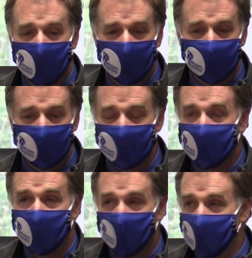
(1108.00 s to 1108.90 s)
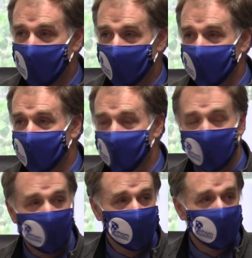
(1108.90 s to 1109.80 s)
arrived, I didn't know about, and then
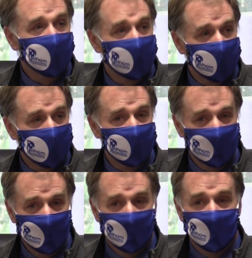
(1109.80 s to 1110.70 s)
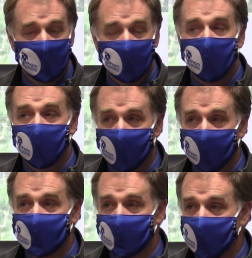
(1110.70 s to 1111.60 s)
when I learned, I thought, wow,
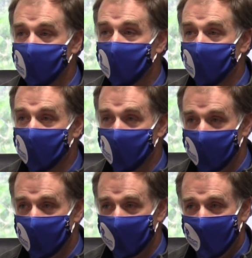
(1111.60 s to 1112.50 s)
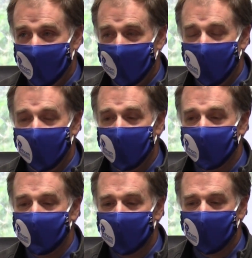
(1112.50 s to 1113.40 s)
we've got something very good,
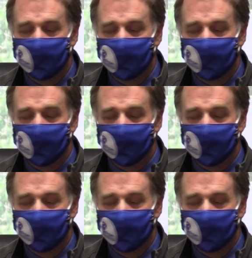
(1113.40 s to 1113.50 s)
and